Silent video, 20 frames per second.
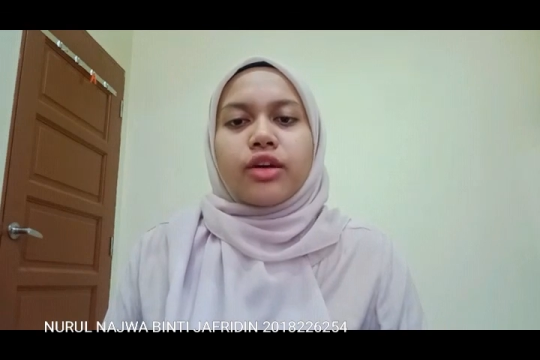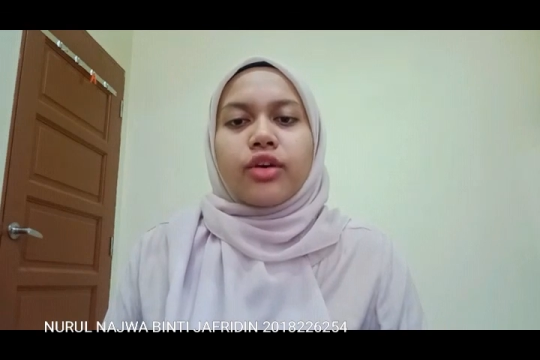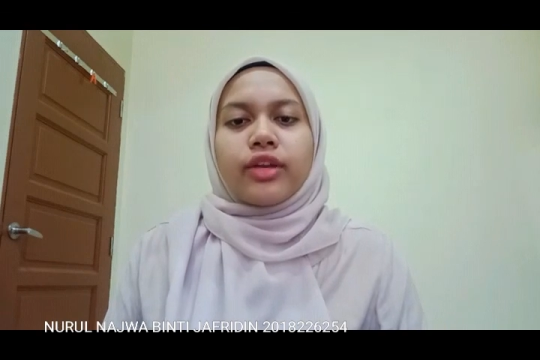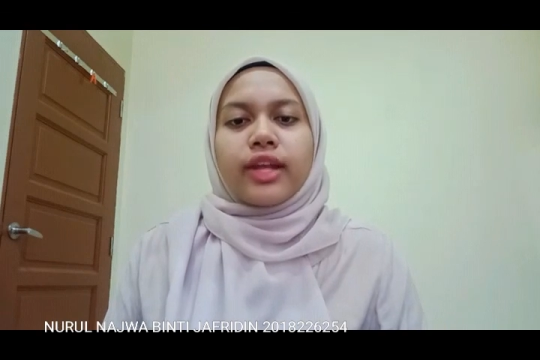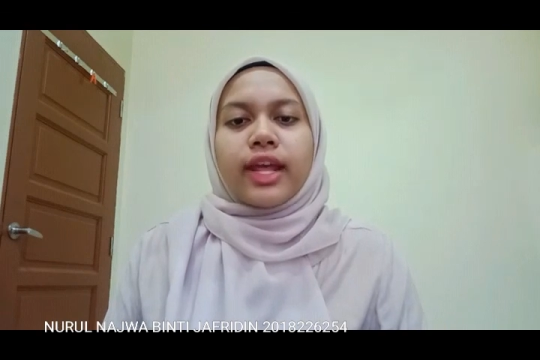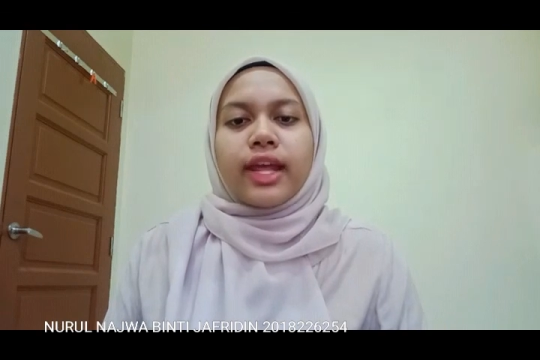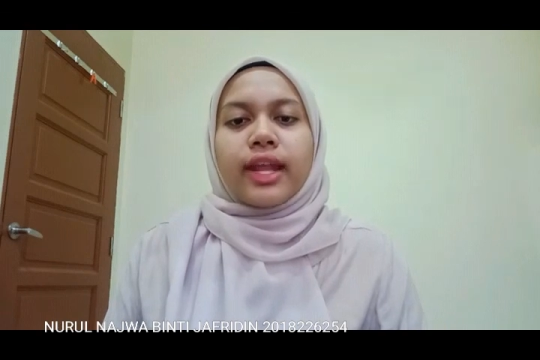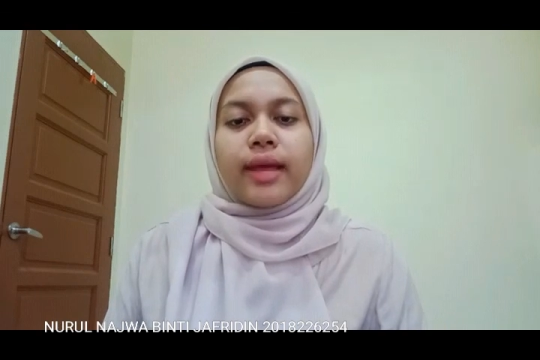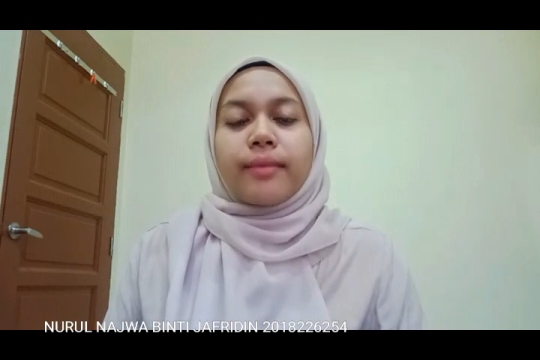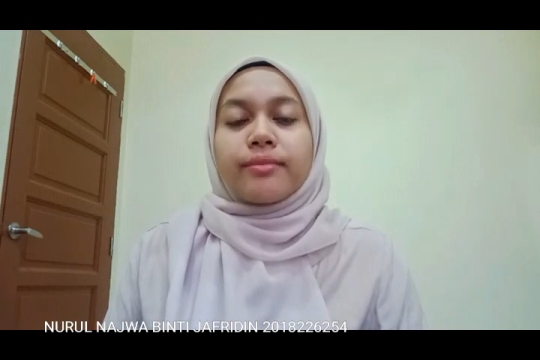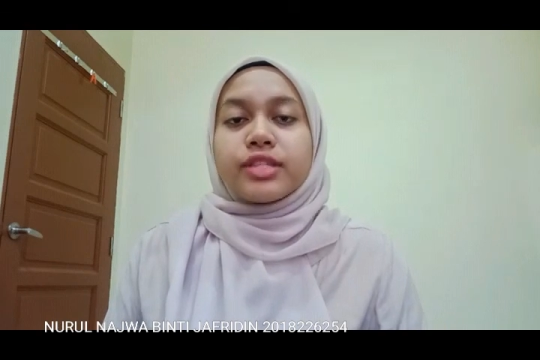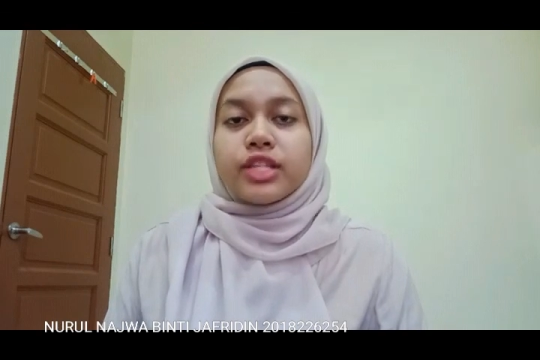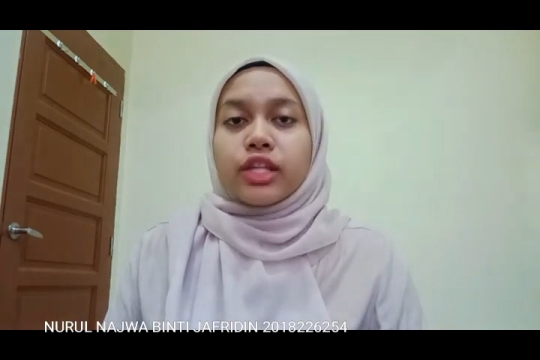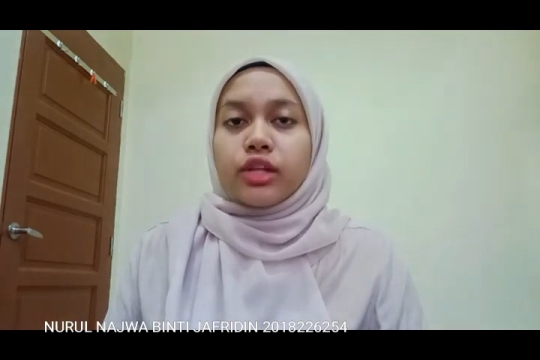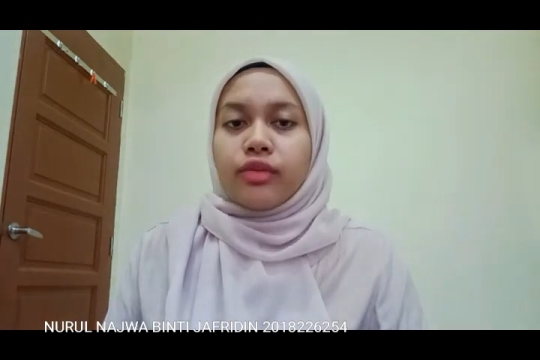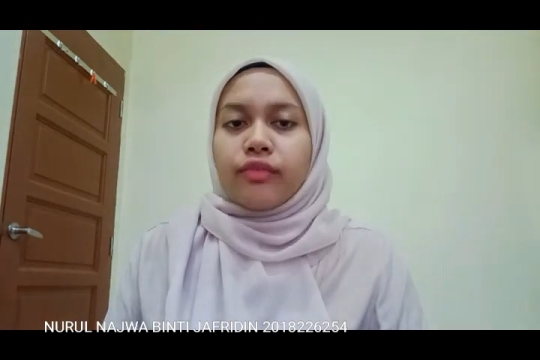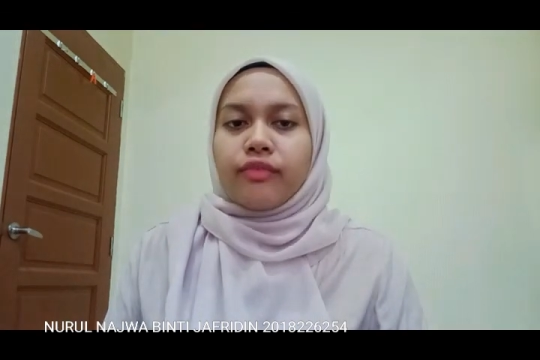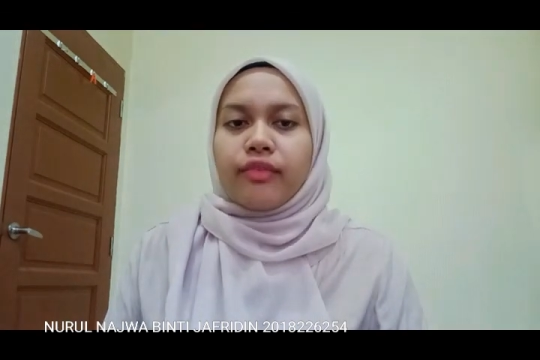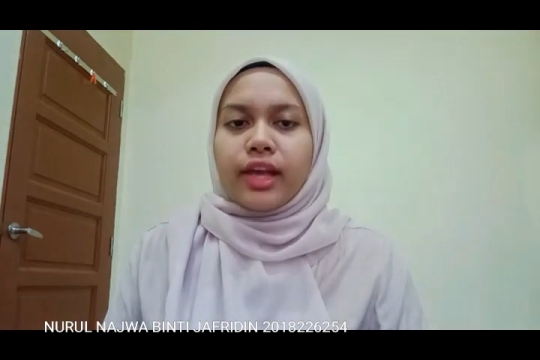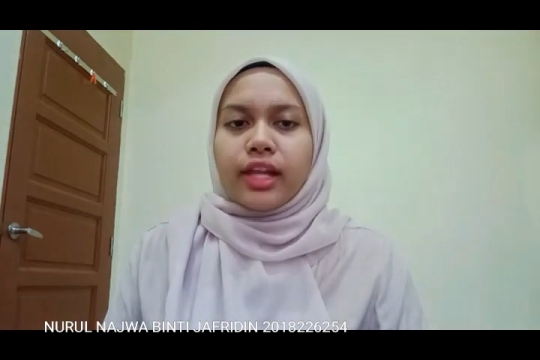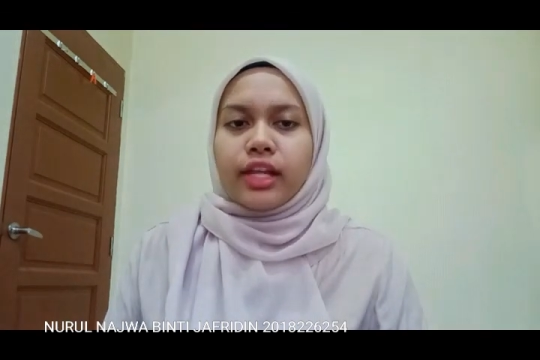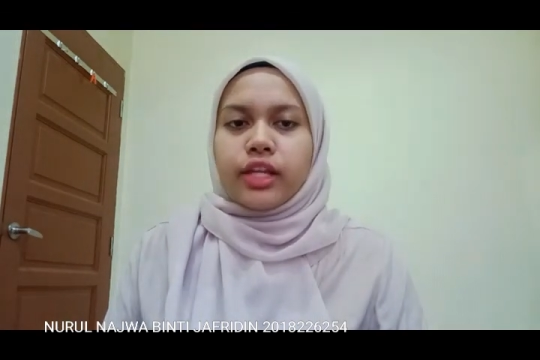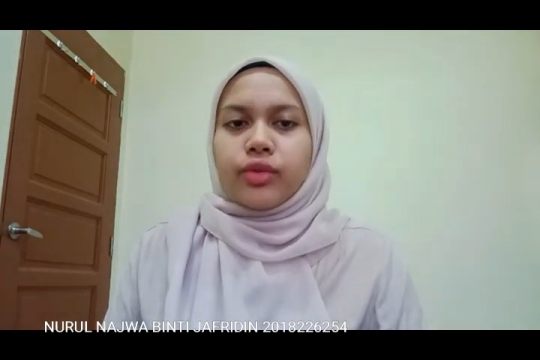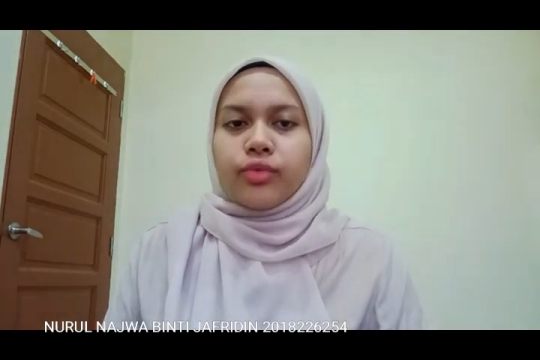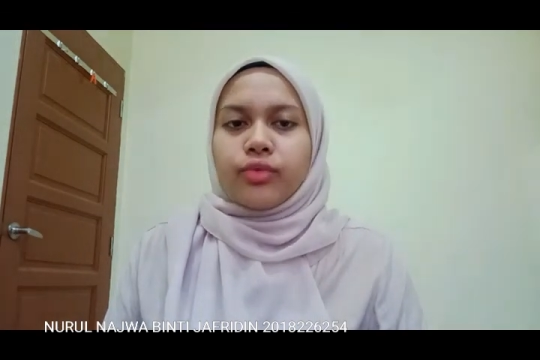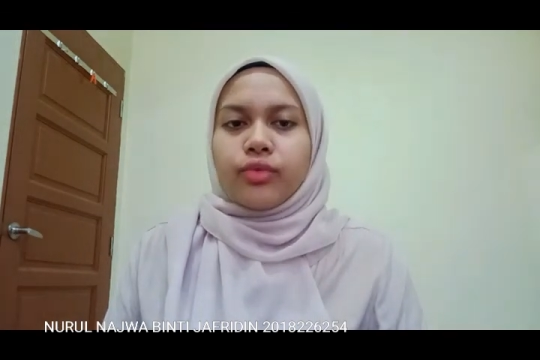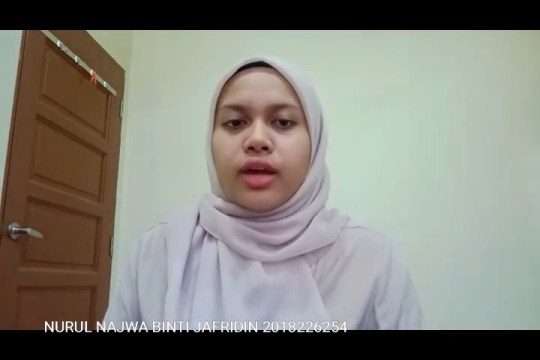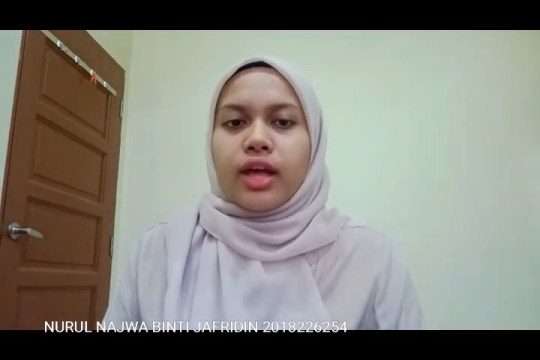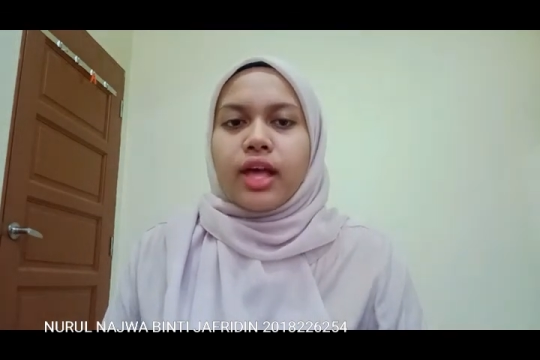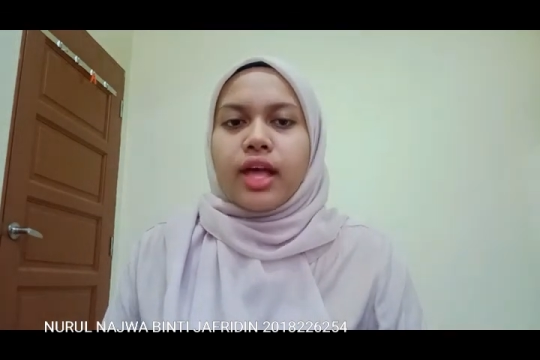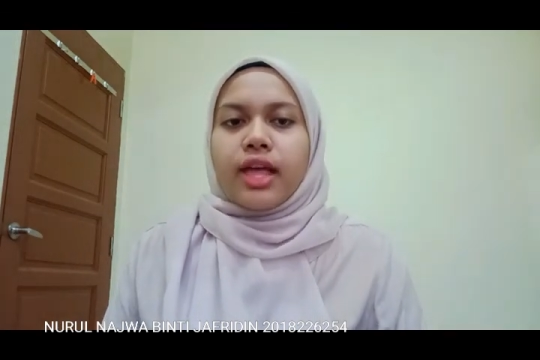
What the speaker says: on an absolute value,